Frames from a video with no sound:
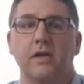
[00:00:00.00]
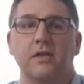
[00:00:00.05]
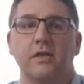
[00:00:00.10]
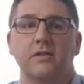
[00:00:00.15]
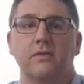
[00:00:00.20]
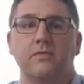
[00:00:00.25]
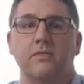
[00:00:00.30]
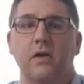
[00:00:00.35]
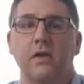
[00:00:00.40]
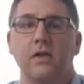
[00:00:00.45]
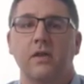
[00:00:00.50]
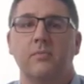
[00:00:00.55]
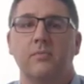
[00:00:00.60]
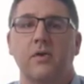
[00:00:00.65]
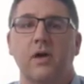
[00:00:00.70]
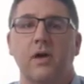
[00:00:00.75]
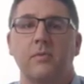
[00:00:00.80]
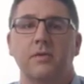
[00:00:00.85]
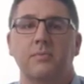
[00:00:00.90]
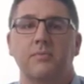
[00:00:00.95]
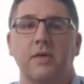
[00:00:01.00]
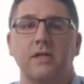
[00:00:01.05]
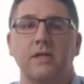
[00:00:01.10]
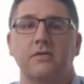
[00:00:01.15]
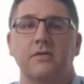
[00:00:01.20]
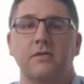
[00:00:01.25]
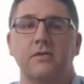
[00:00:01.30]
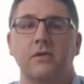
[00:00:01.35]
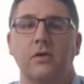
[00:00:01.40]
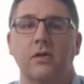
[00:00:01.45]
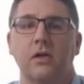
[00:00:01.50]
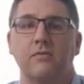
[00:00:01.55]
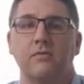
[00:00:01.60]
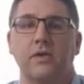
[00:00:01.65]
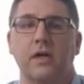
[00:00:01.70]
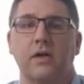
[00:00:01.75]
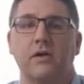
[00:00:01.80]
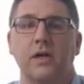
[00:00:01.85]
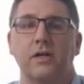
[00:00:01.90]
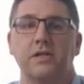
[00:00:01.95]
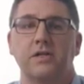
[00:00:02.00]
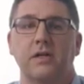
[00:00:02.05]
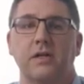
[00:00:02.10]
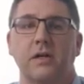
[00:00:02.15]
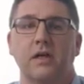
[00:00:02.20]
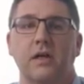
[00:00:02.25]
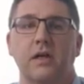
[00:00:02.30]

so follow the prompts based on your configuration